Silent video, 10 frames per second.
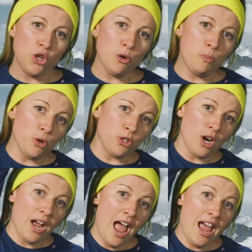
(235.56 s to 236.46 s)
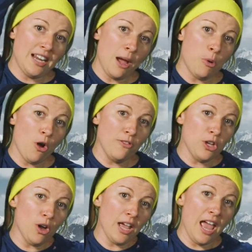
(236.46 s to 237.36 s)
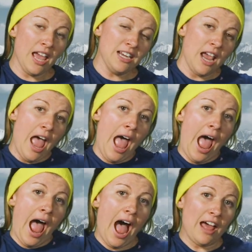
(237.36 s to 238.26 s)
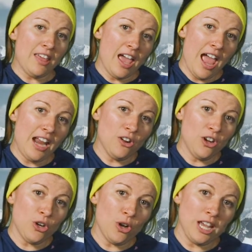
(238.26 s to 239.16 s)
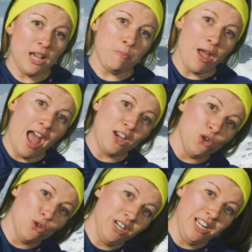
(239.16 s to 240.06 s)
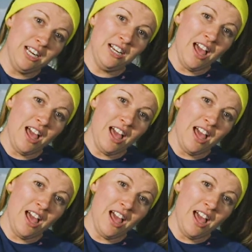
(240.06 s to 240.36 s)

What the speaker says: You put your hand up over your head, other hand on your hip, and you lean